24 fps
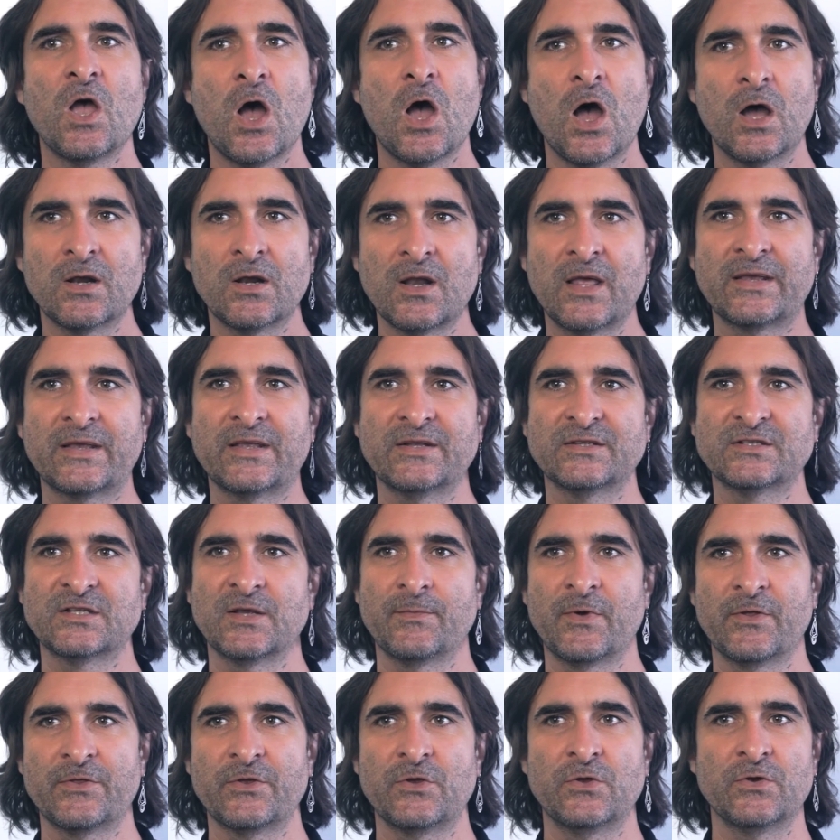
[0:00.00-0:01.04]
Unlike in some
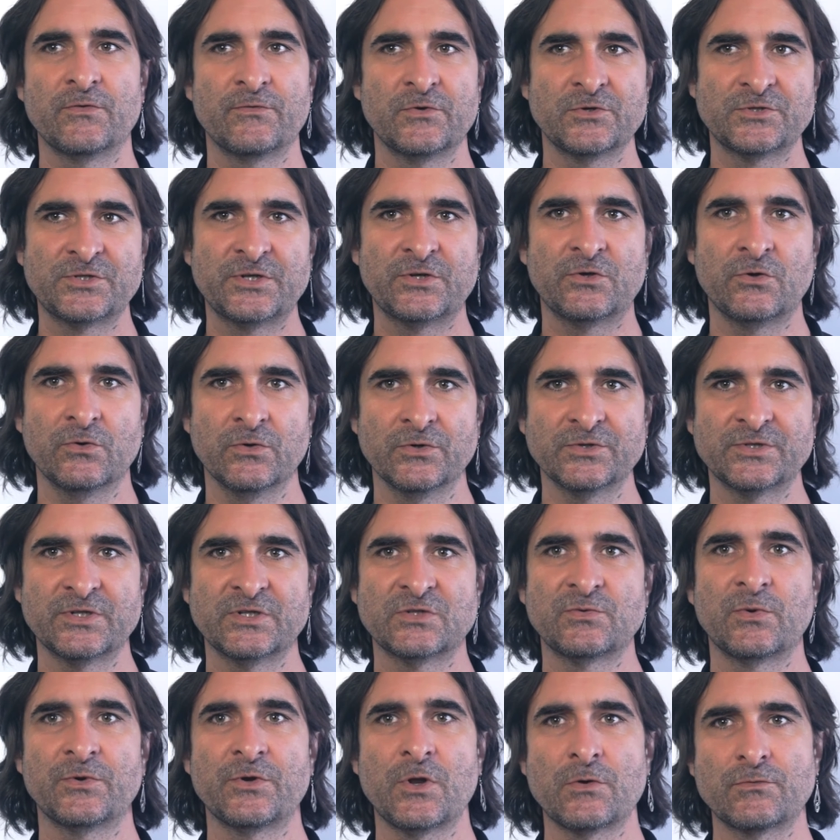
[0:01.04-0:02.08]
other university courses,
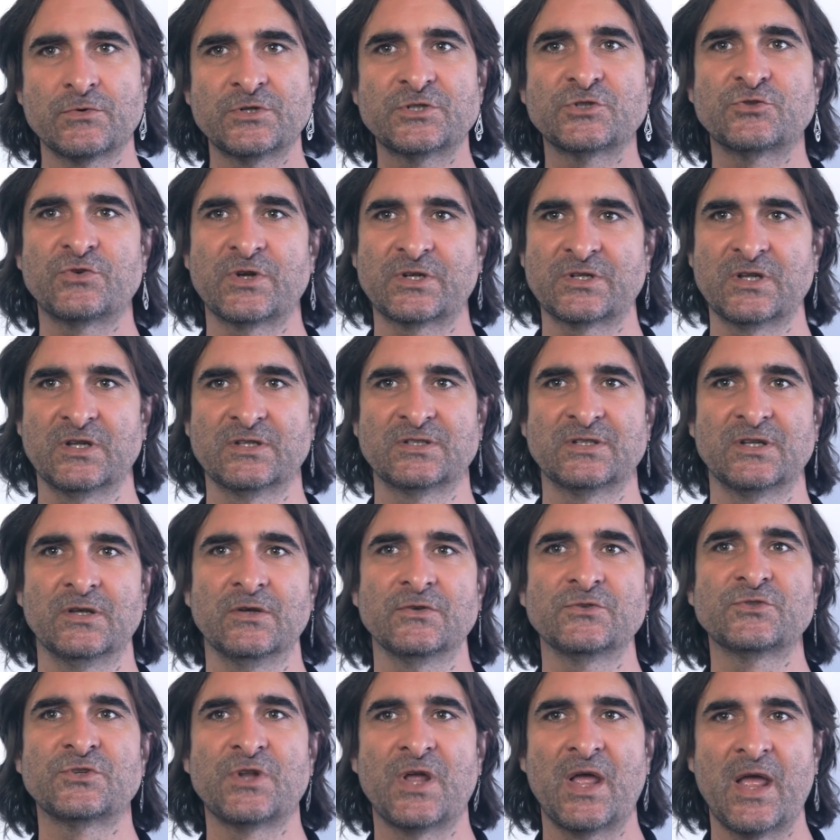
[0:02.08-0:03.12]
we'll not restrict
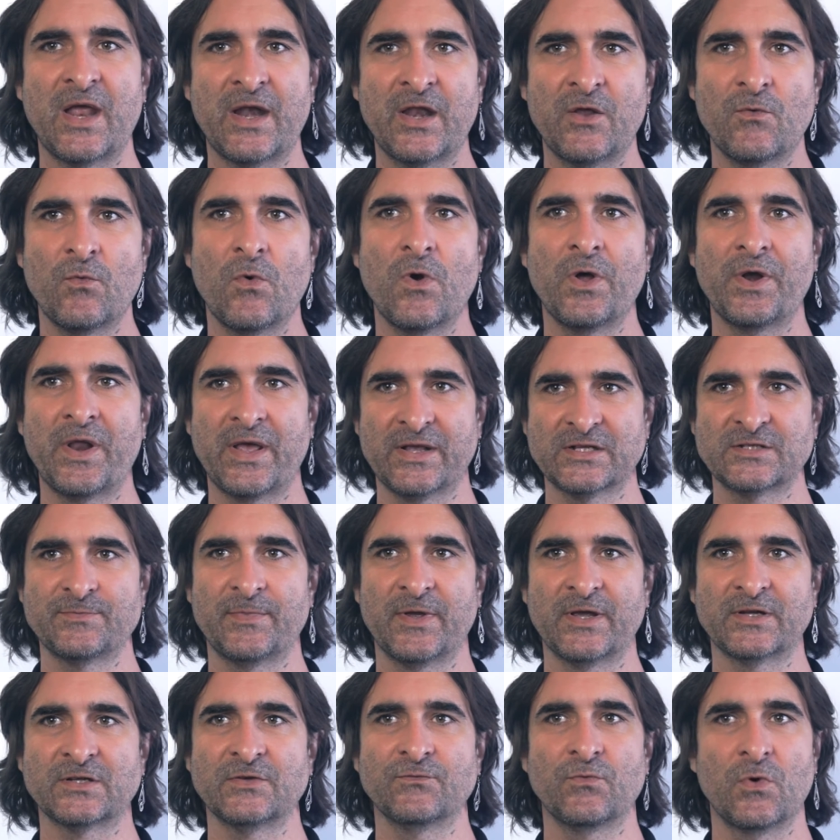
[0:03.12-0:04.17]
ourselves to any one
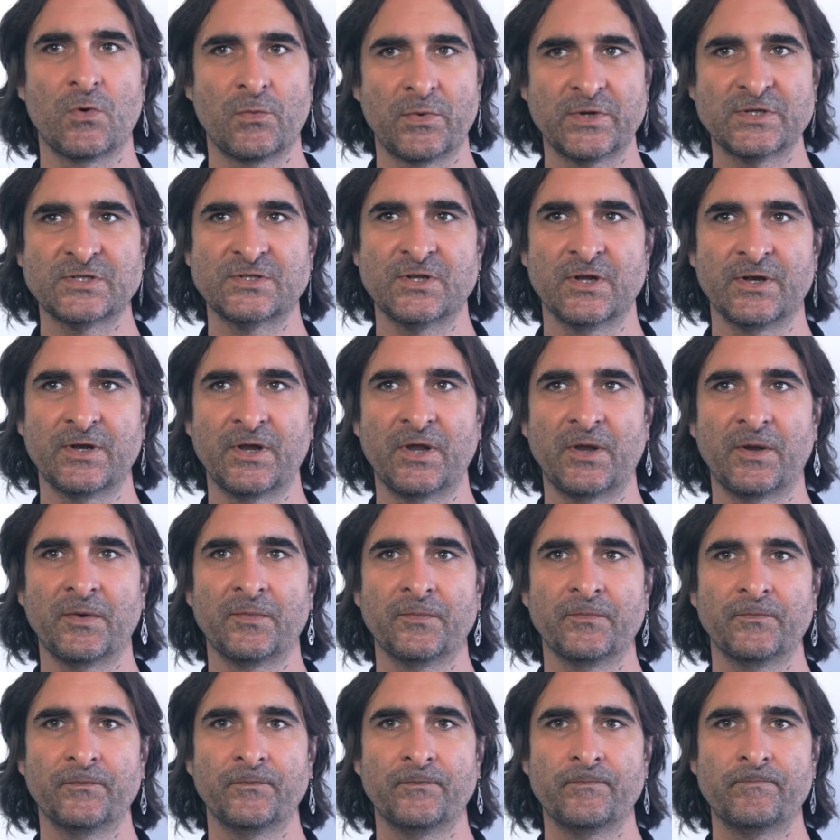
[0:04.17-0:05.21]
aspect of what we're studying.
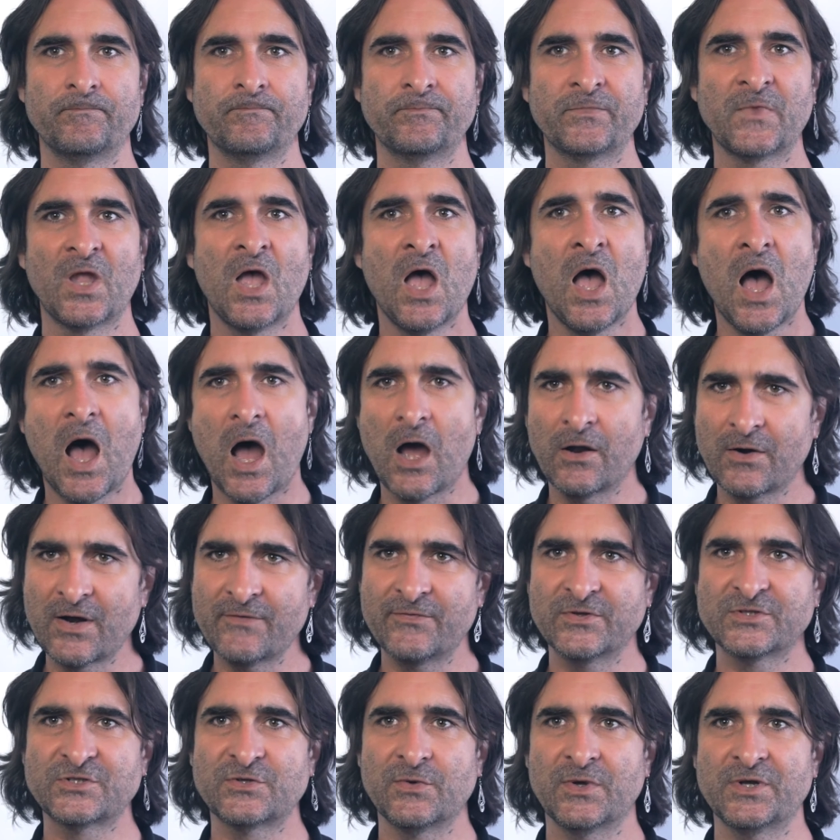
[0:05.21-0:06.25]
Our
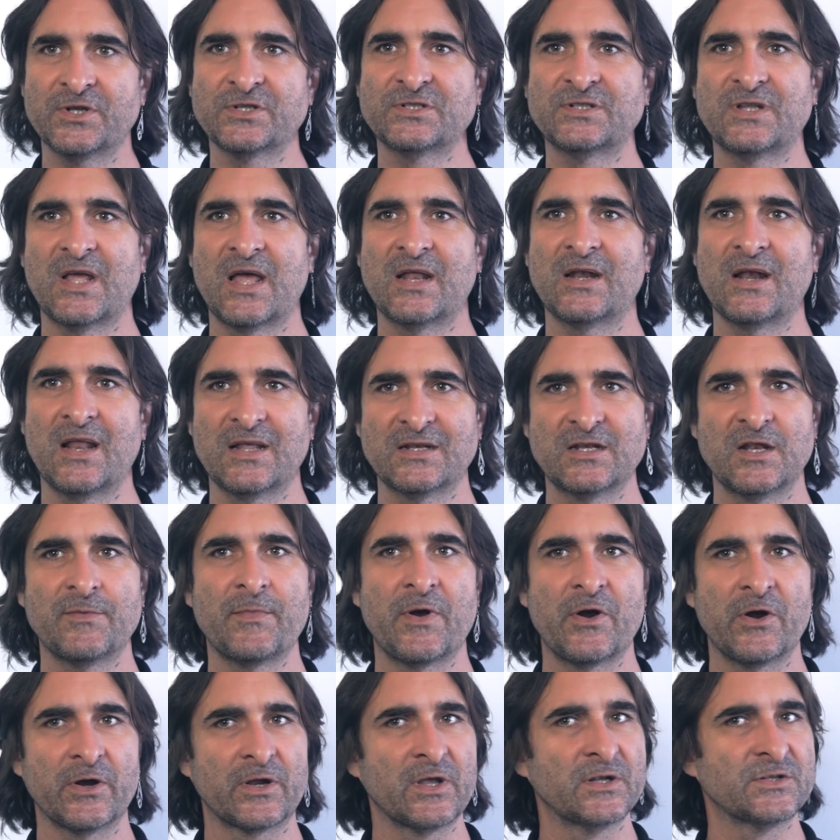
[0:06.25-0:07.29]
efforts to understand Latin
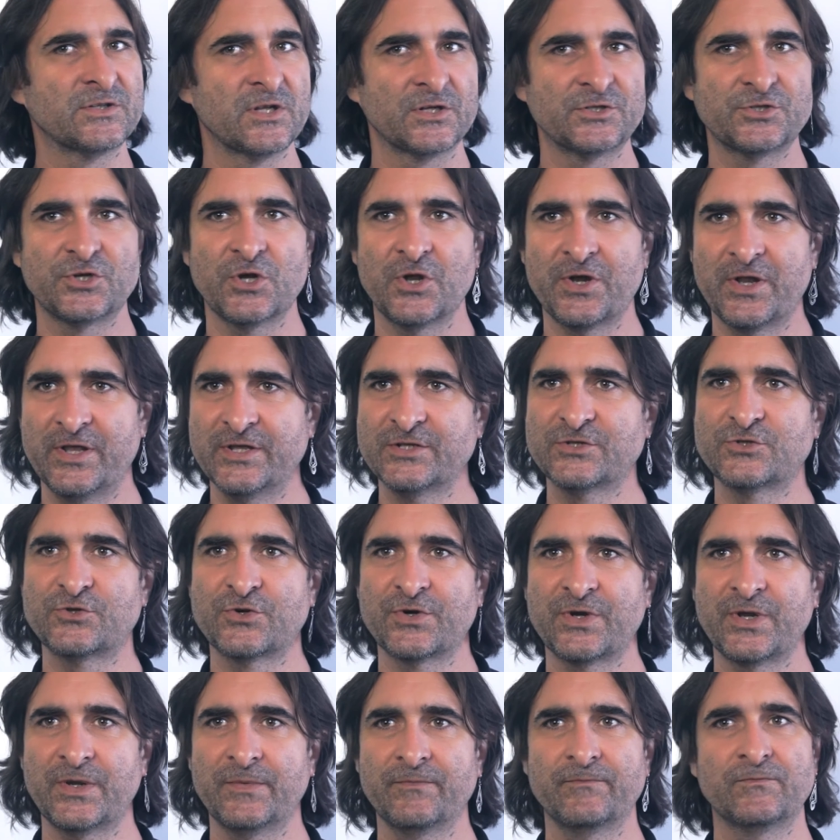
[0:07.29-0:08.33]
America touch on
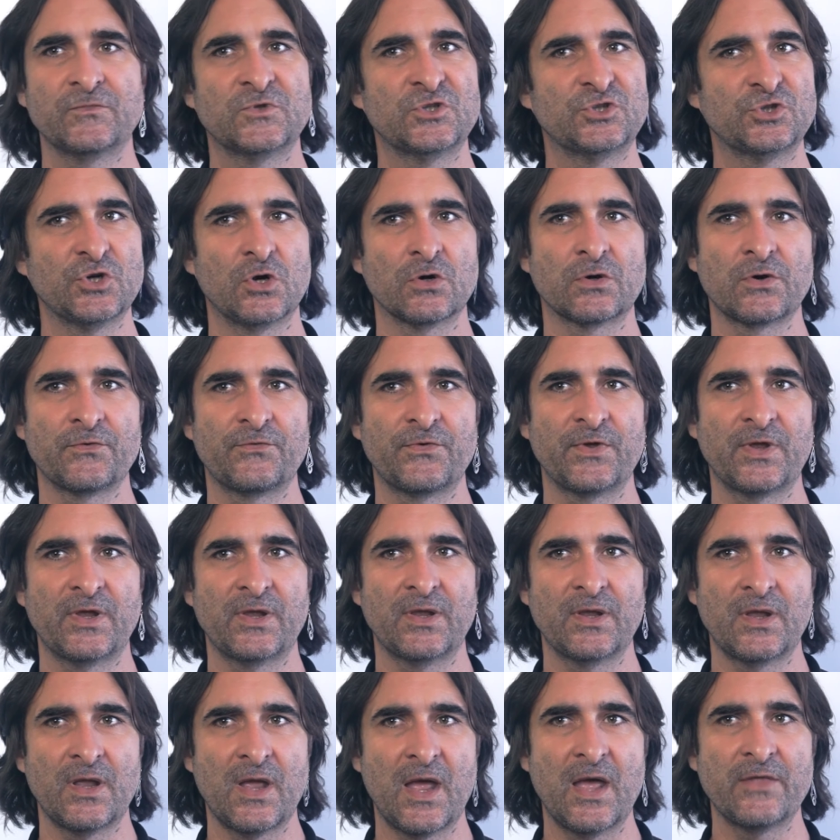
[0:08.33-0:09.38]
history, geography,
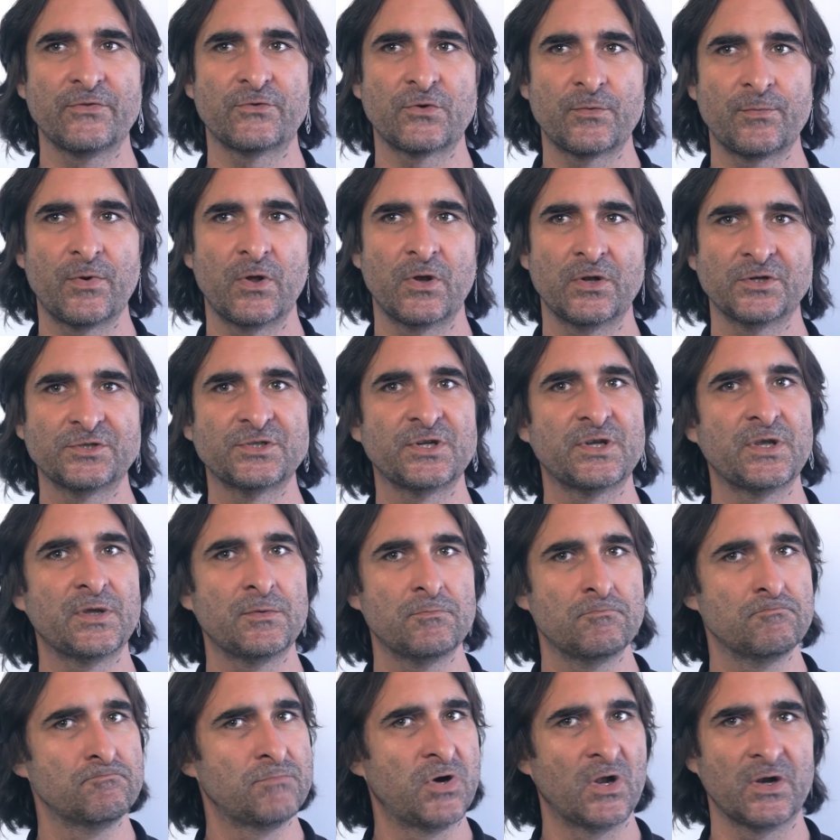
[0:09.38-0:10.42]
anthropology,
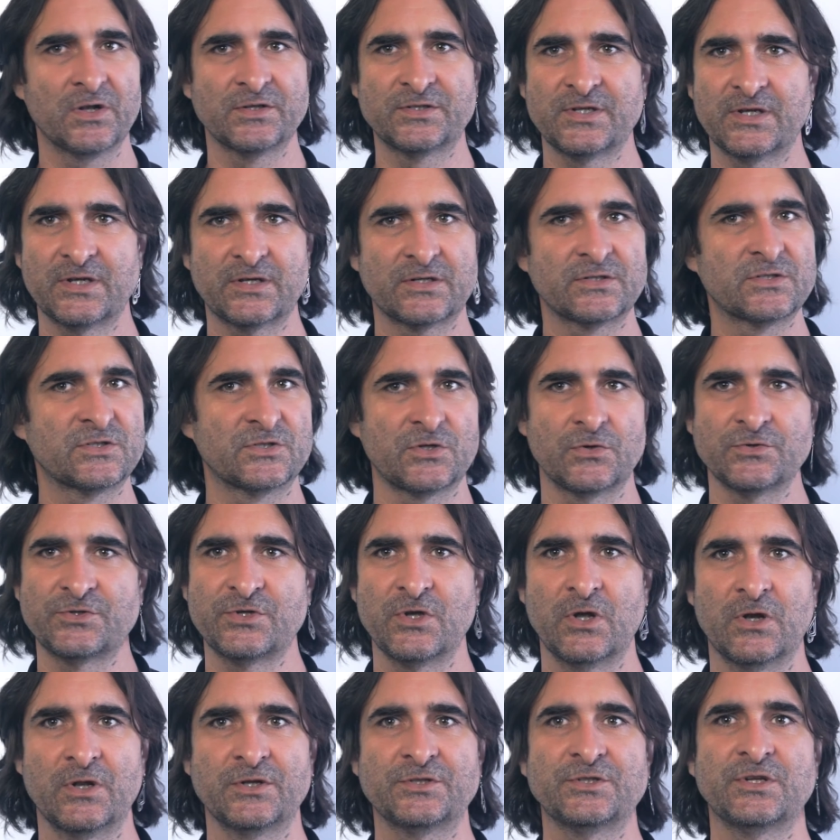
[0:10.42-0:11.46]
politics,
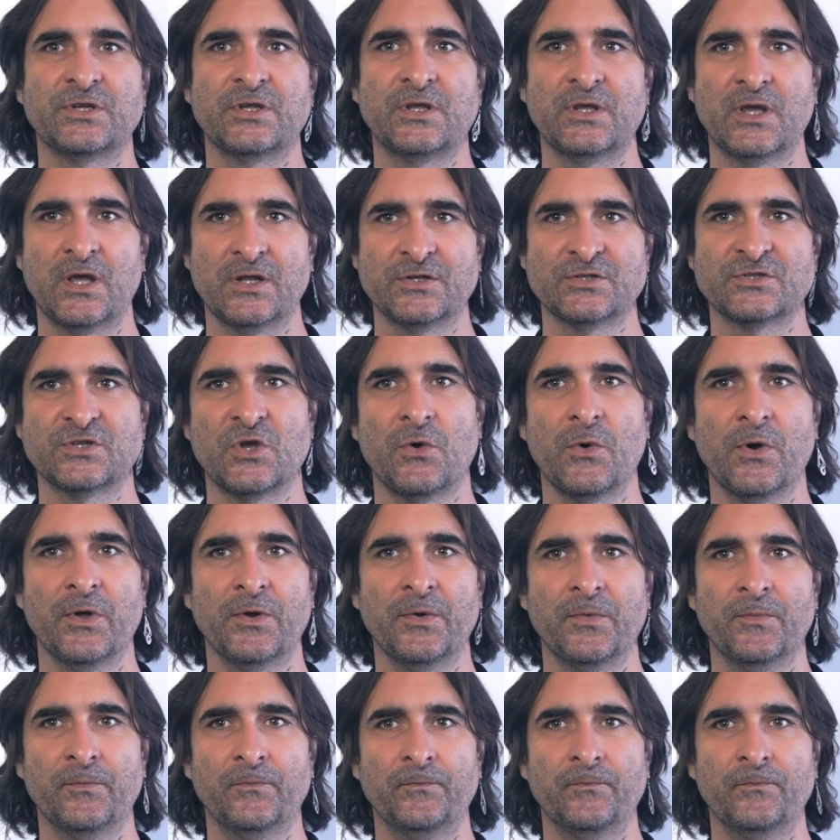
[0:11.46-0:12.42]
sociology, and so on.